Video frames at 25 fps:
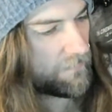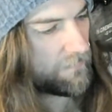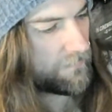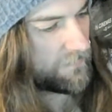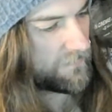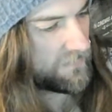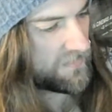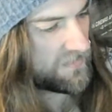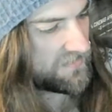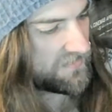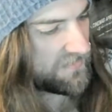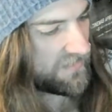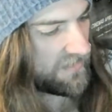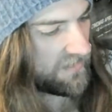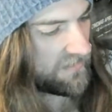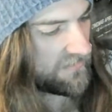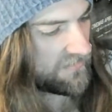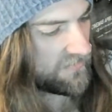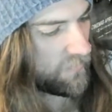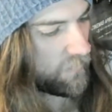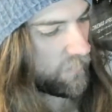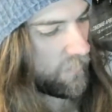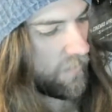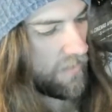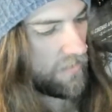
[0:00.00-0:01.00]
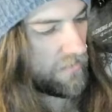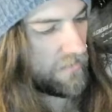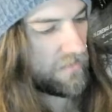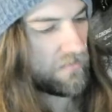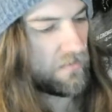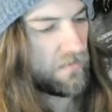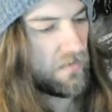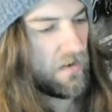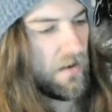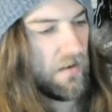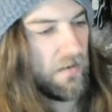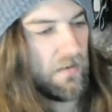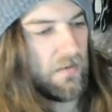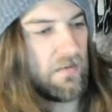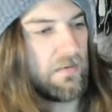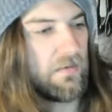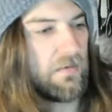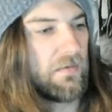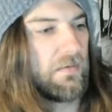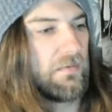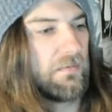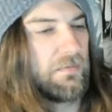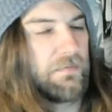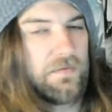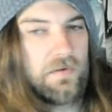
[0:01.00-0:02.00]
This is Woken
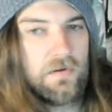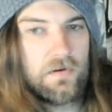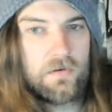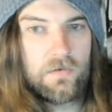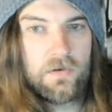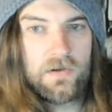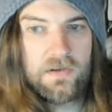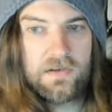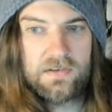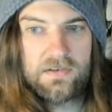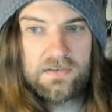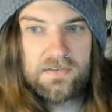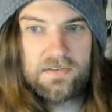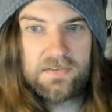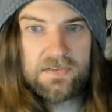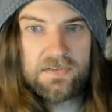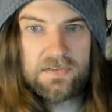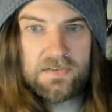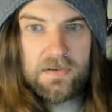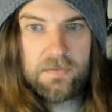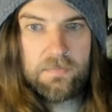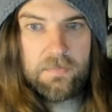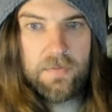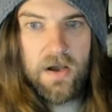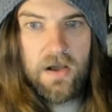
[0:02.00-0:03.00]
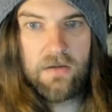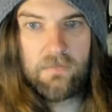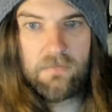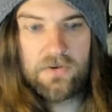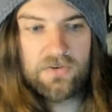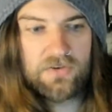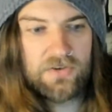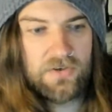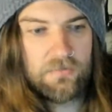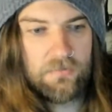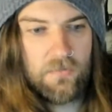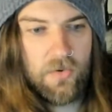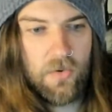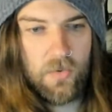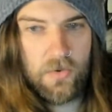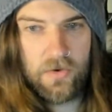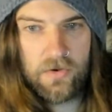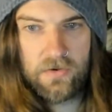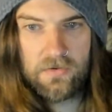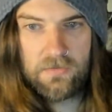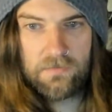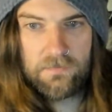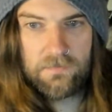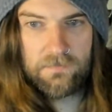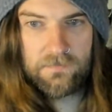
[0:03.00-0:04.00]
Furies by Richard Morgan.
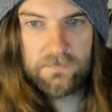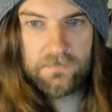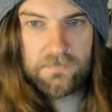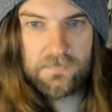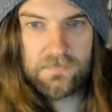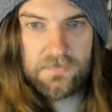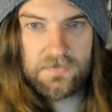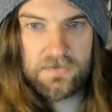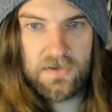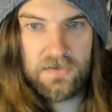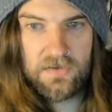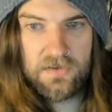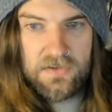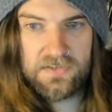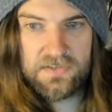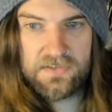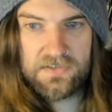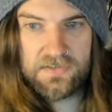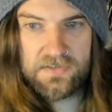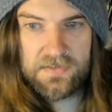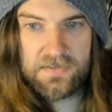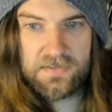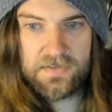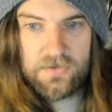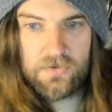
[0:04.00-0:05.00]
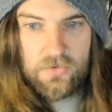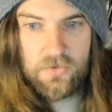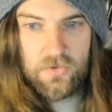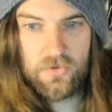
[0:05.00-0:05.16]
So this could